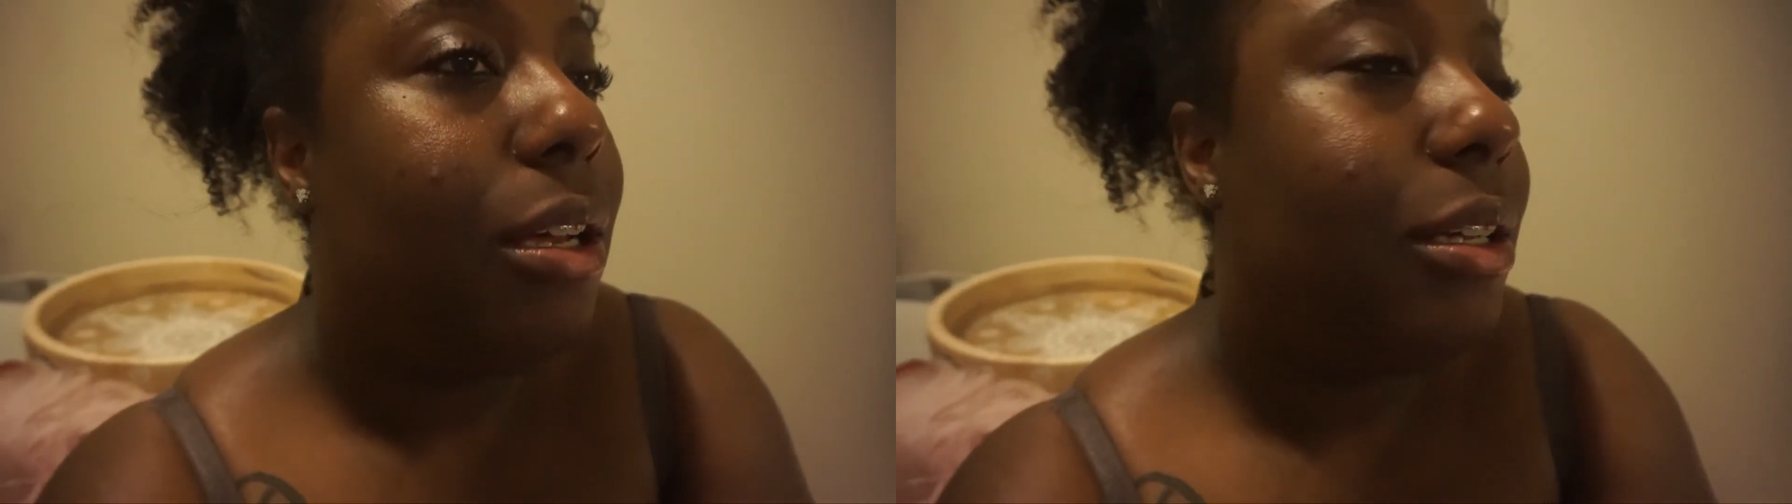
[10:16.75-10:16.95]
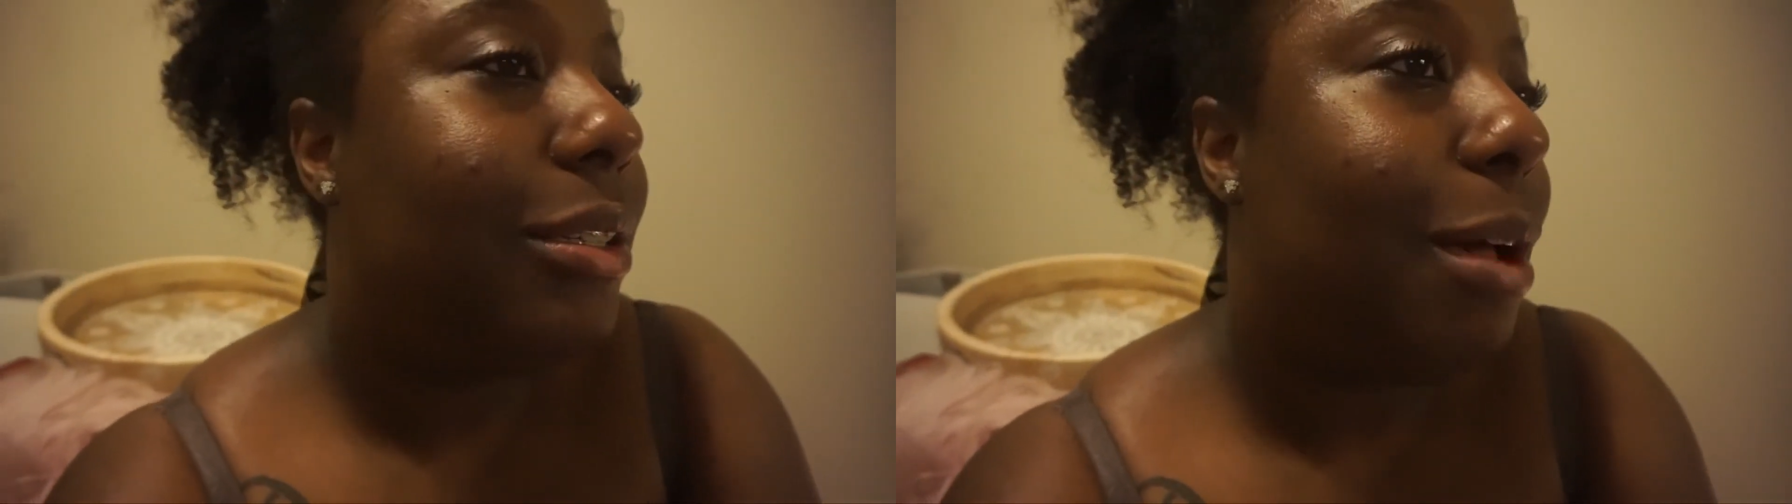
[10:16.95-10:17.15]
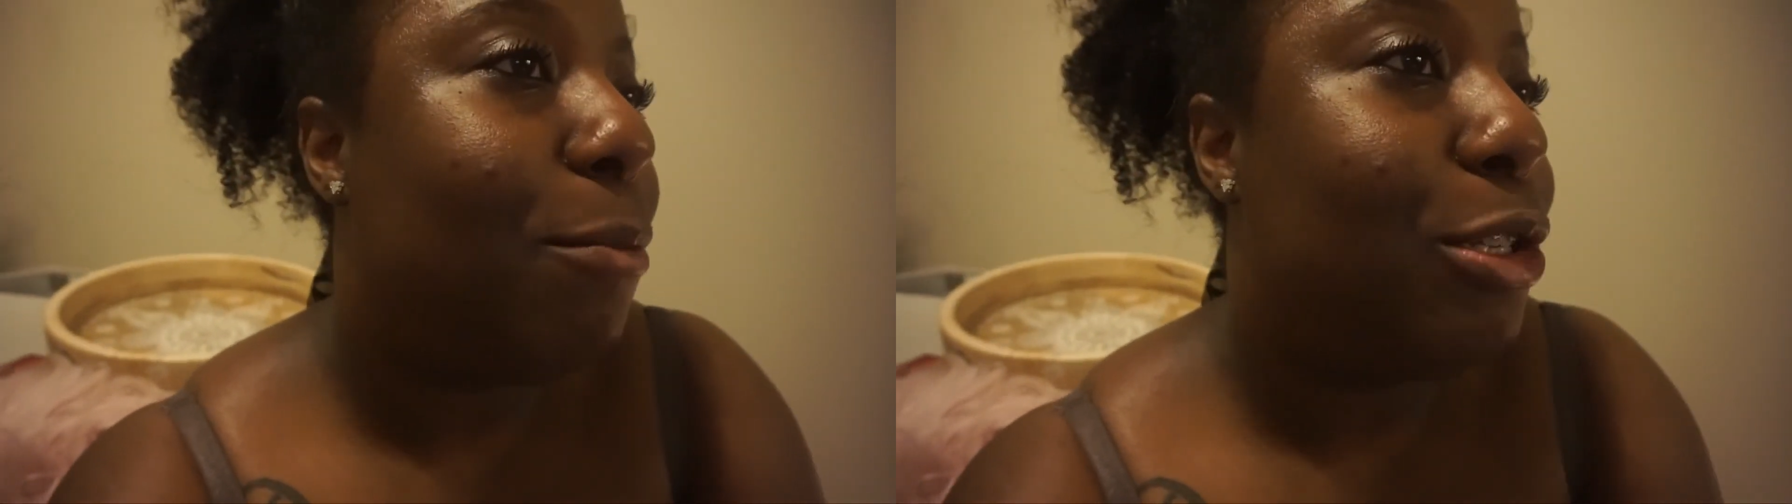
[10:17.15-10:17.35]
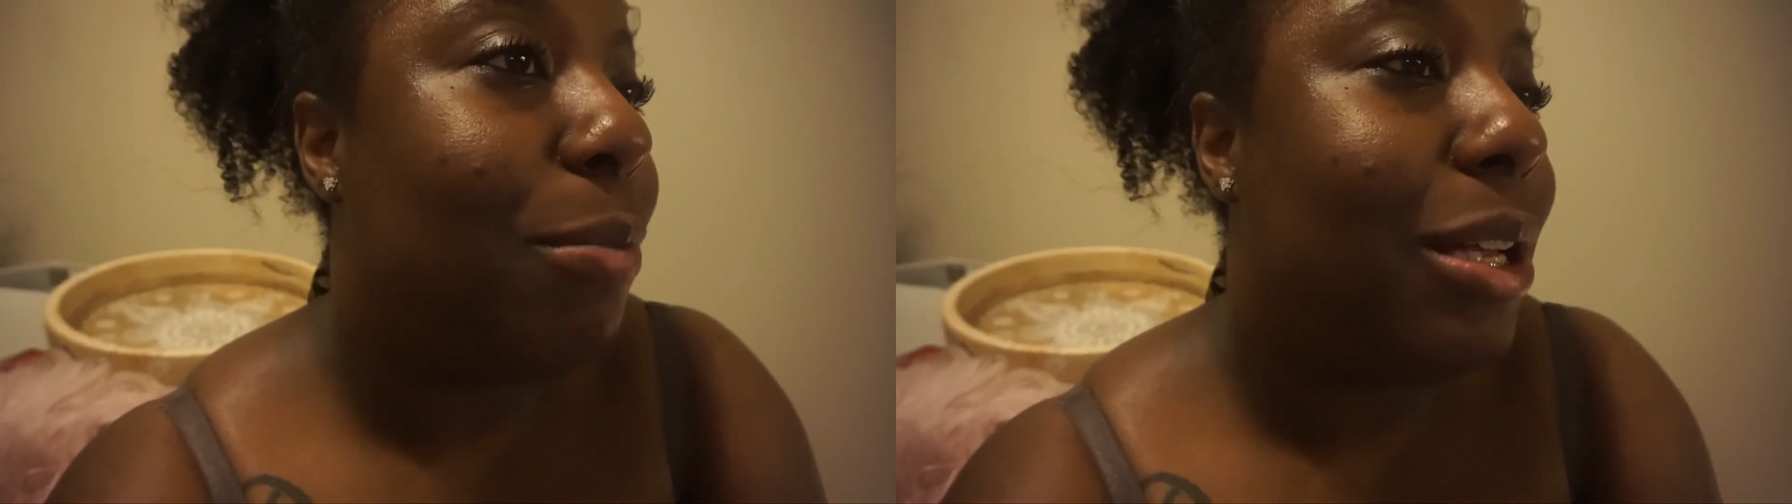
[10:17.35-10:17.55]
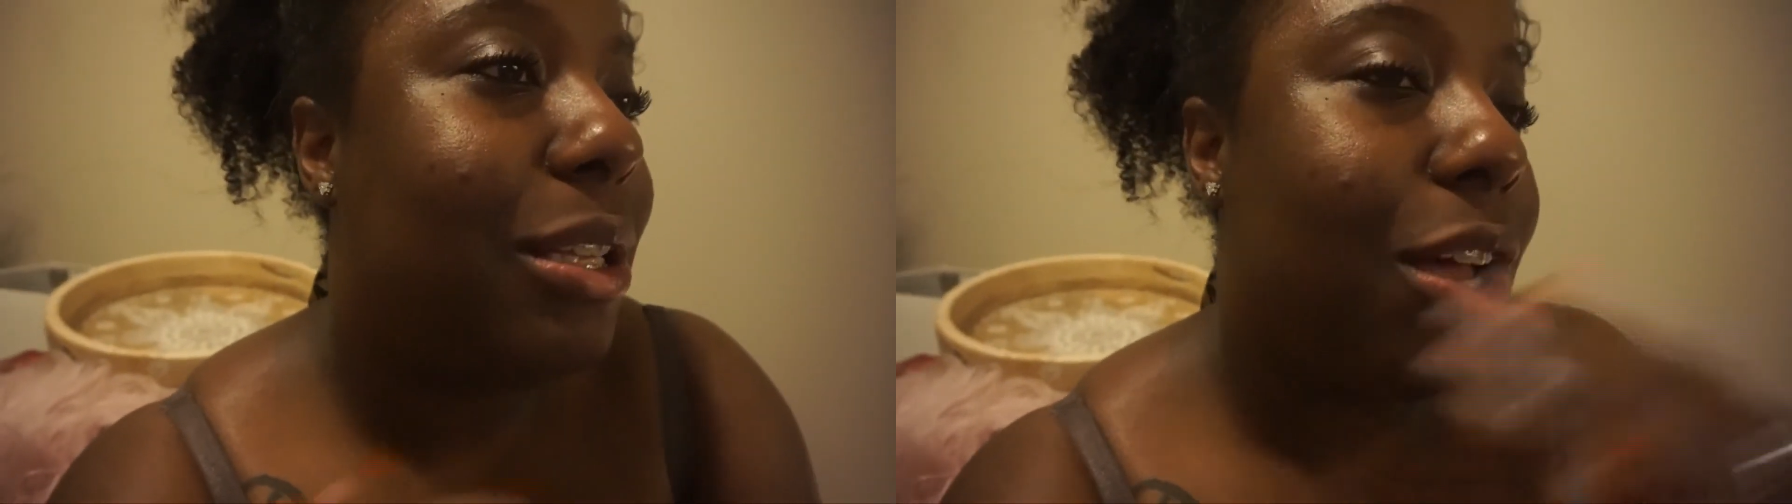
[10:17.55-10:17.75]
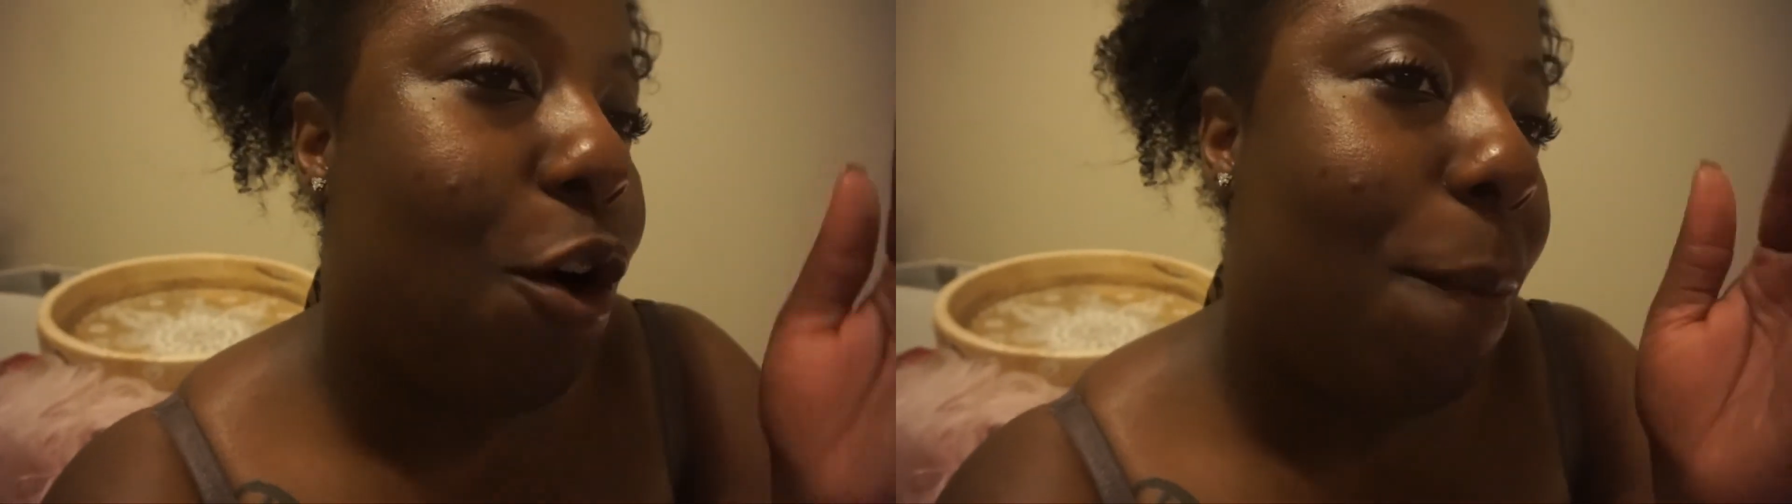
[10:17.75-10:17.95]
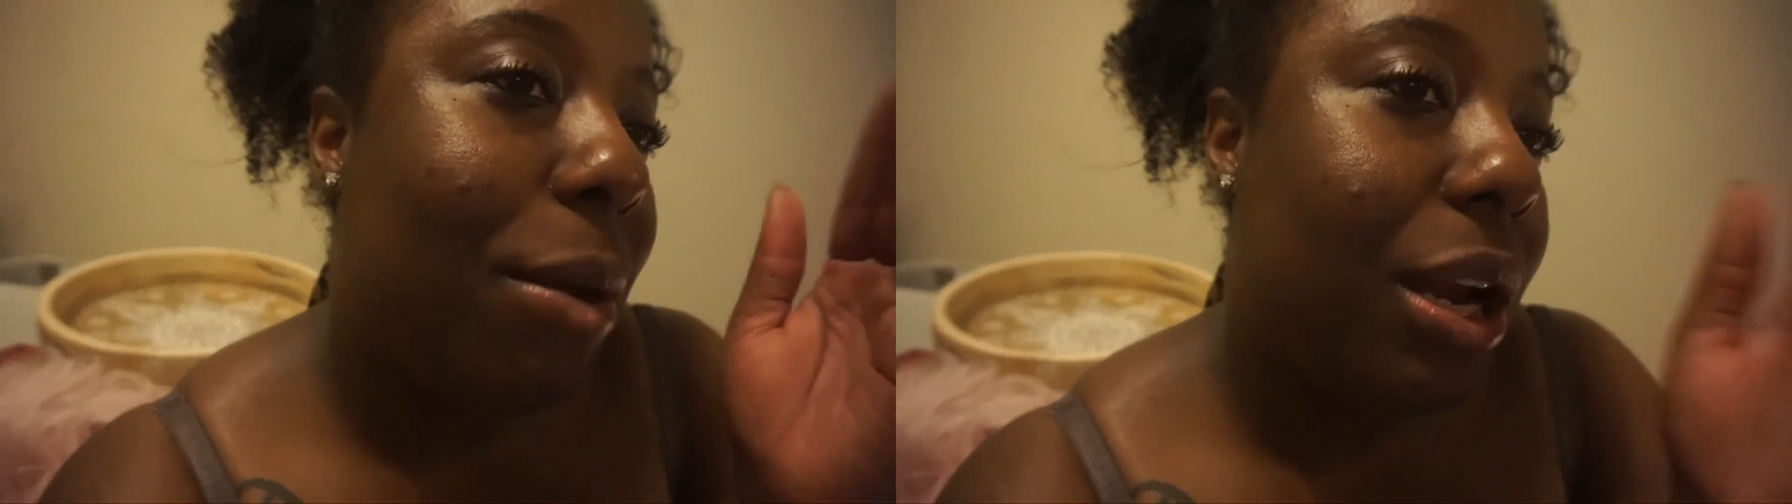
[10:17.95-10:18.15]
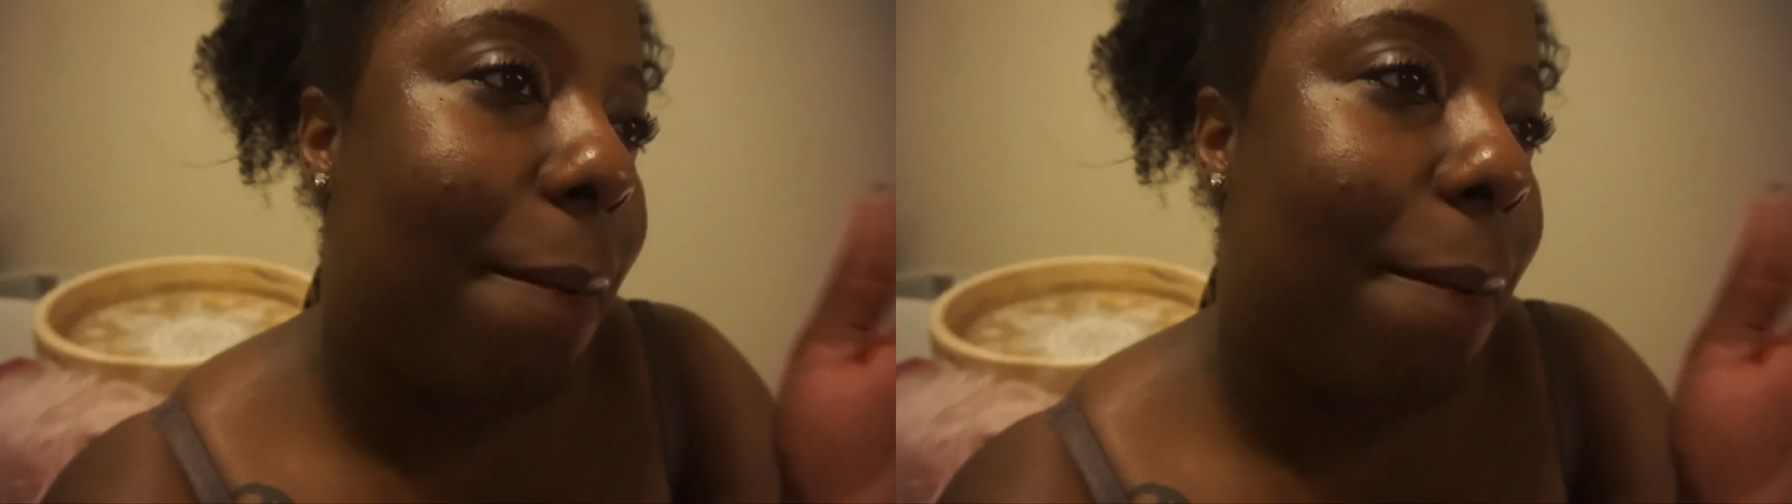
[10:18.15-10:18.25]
Samuel's about to open